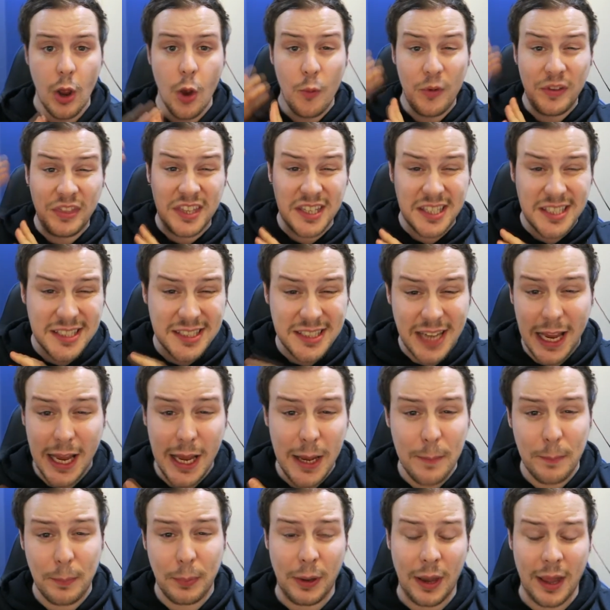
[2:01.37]
with the
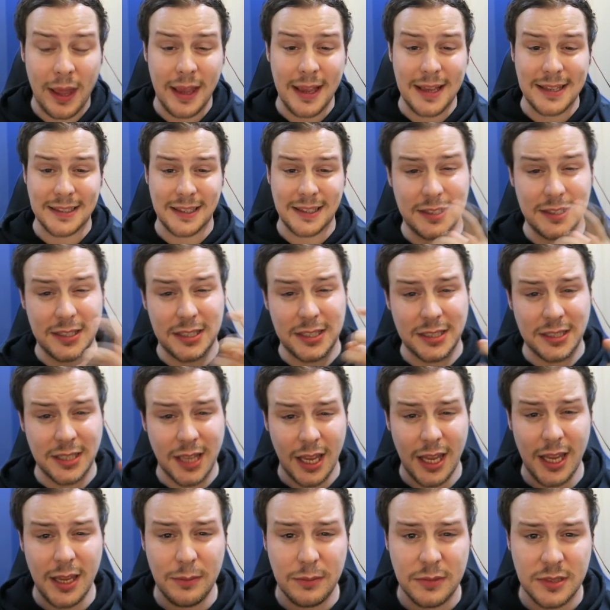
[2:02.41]
same players
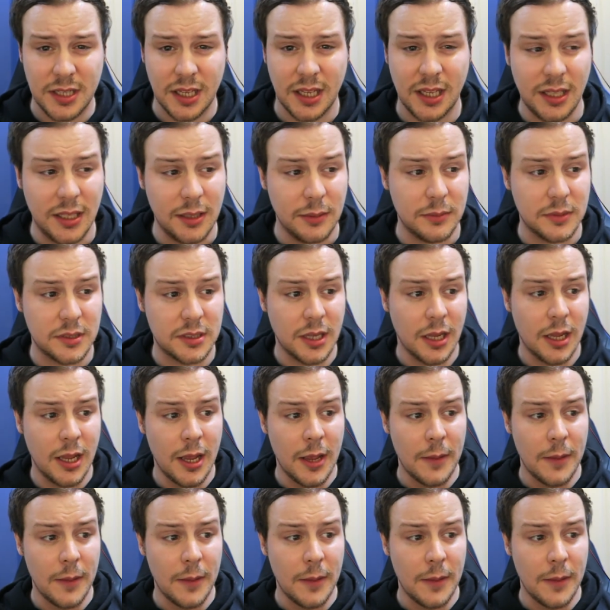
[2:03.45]
same teams,